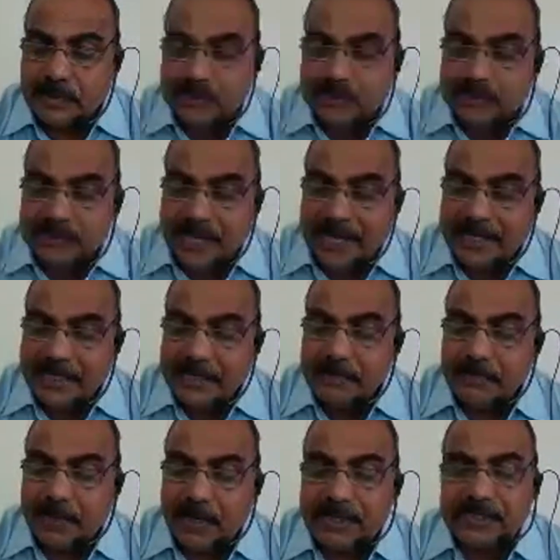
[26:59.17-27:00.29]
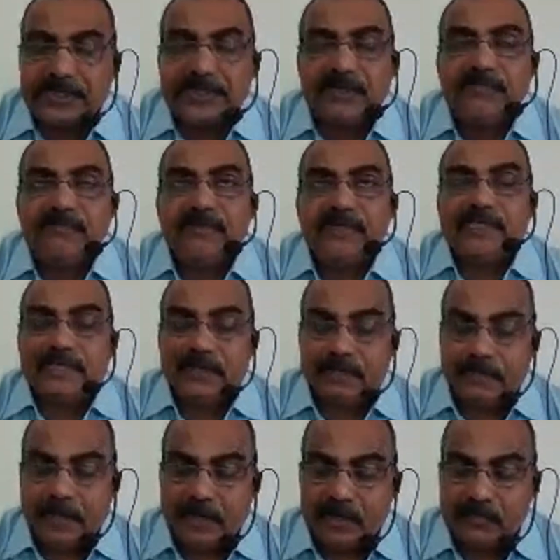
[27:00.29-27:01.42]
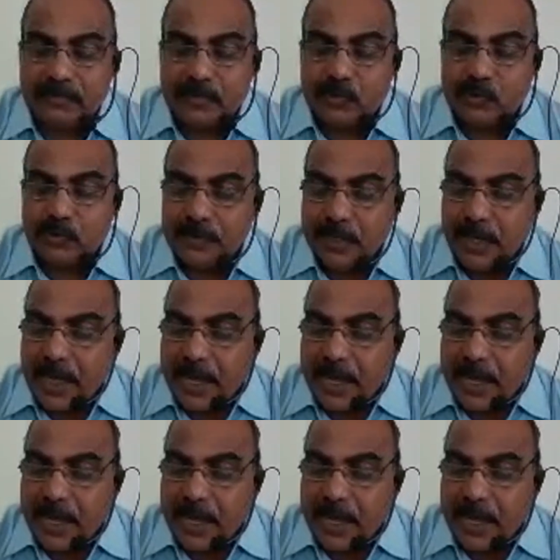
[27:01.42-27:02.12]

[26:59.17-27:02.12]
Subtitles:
Standing part is the fixed part of a rope,